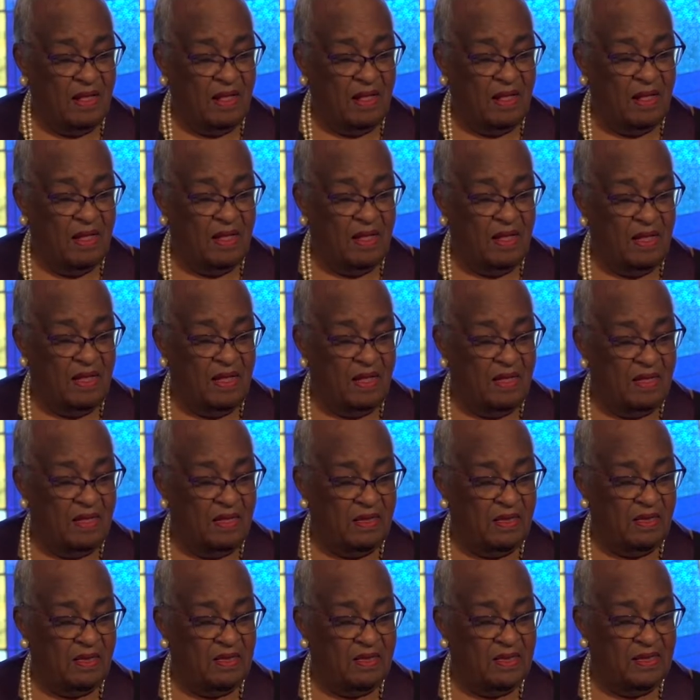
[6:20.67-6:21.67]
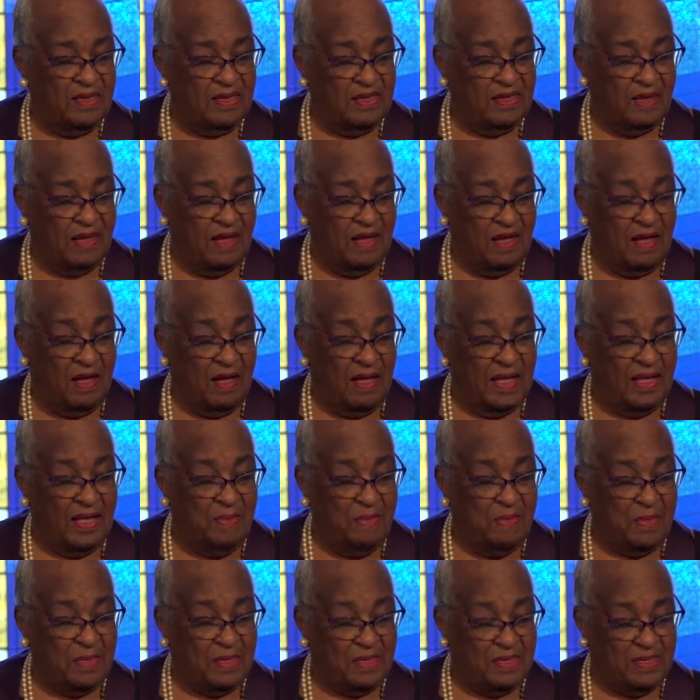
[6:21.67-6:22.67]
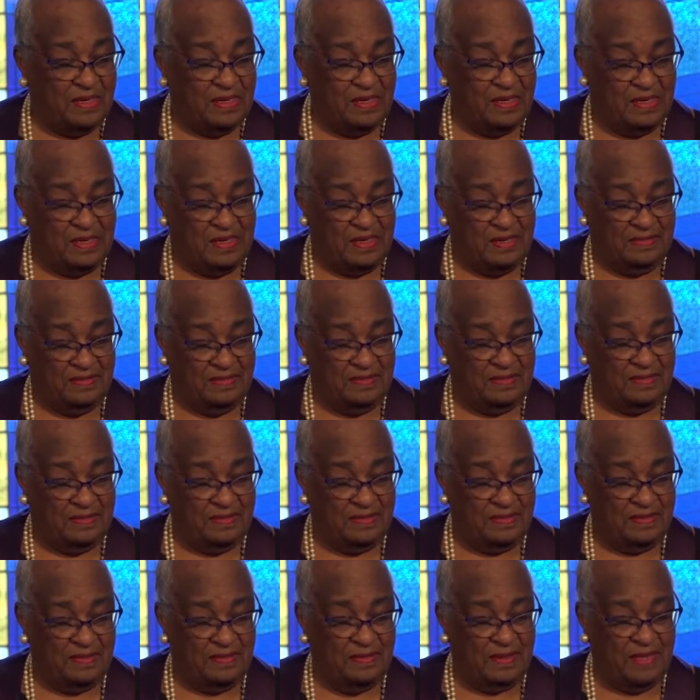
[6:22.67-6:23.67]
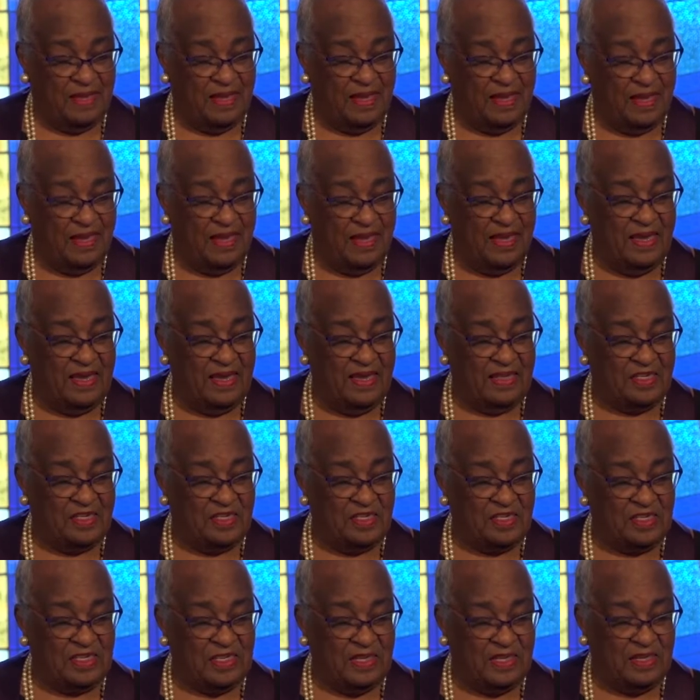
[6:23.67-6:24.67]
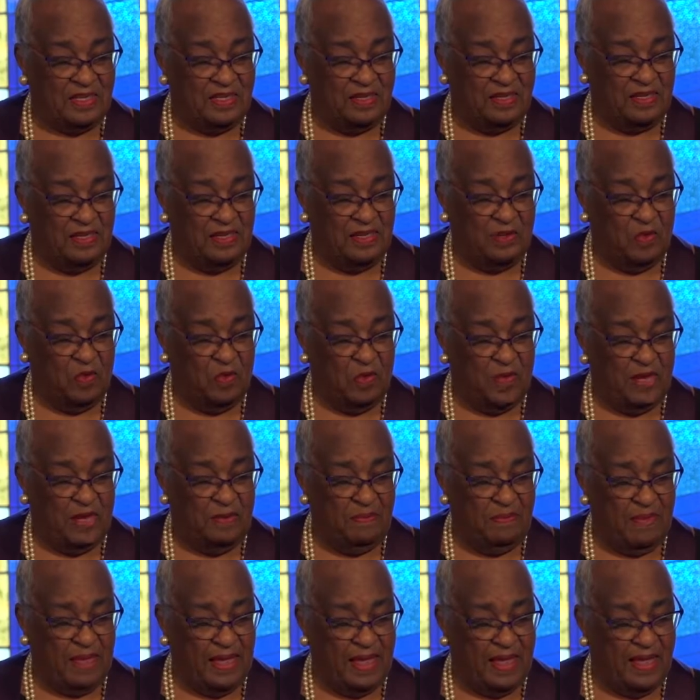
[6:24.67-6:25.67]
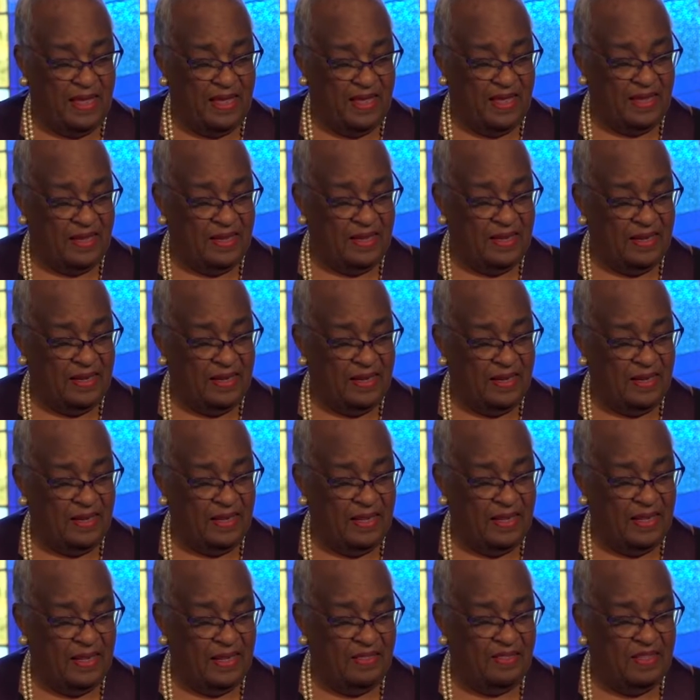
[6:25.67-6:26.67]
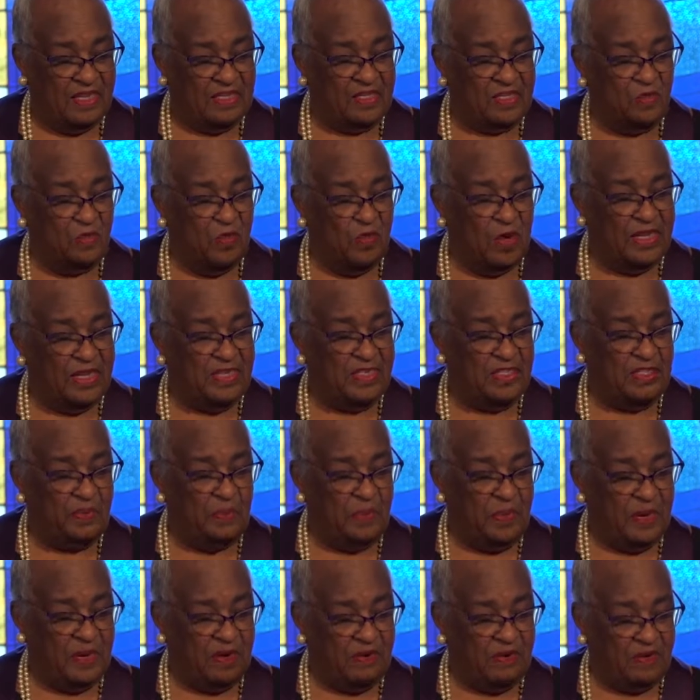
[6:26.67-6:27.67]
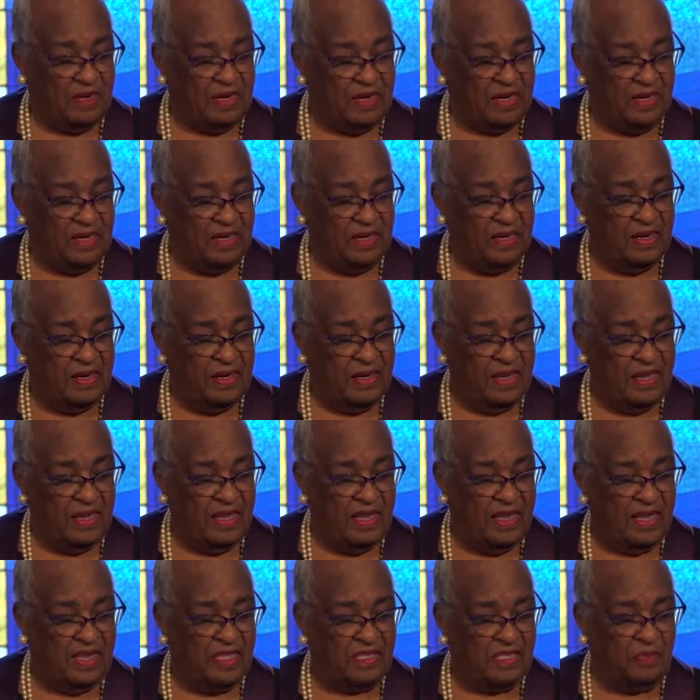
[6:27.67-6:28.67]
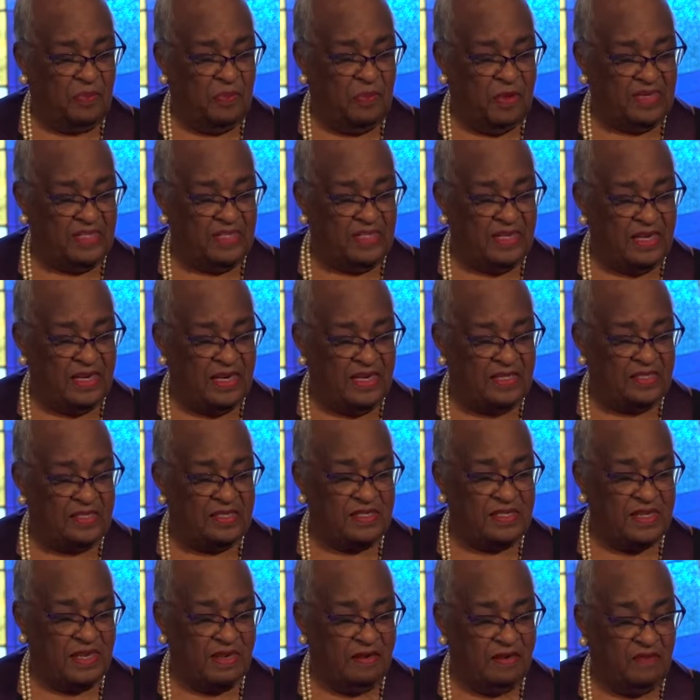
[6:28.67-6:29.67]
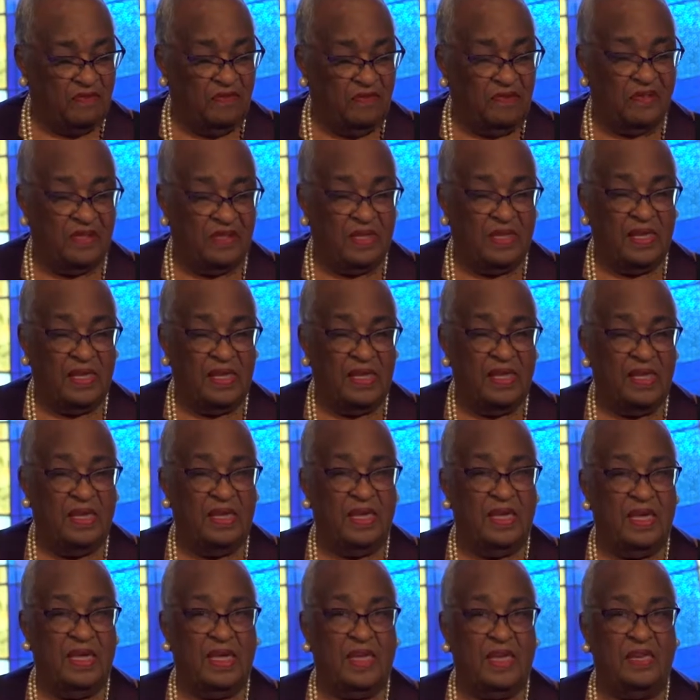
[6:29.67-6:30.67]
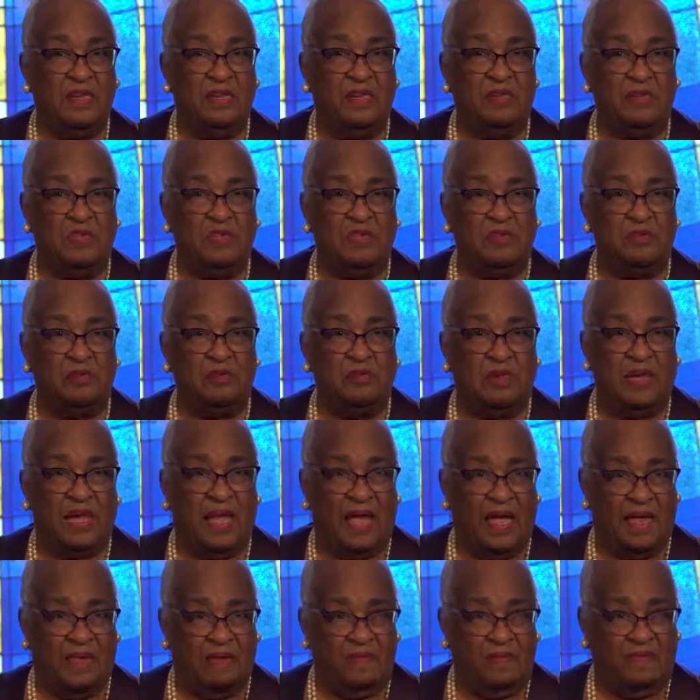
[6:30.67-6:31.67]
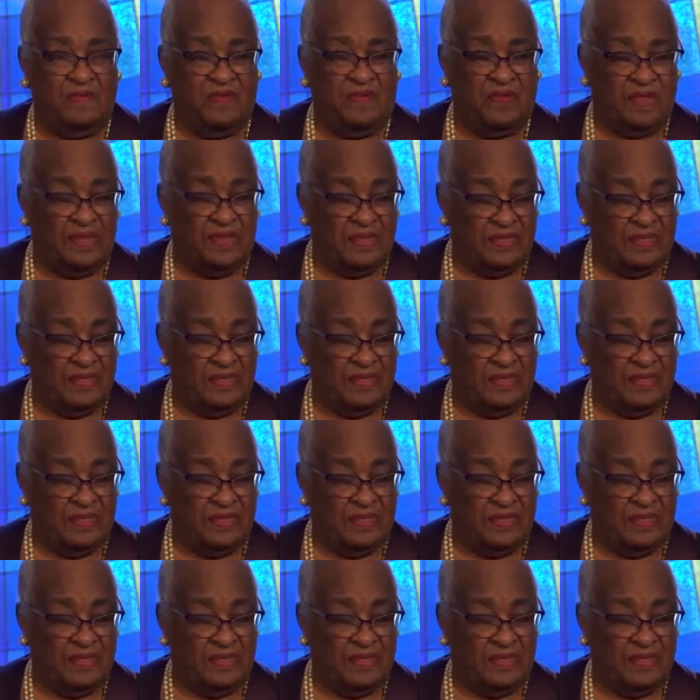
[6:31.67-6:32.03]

a hug, or a bug, it is still the one mind, this one spirit, expressing itself into life.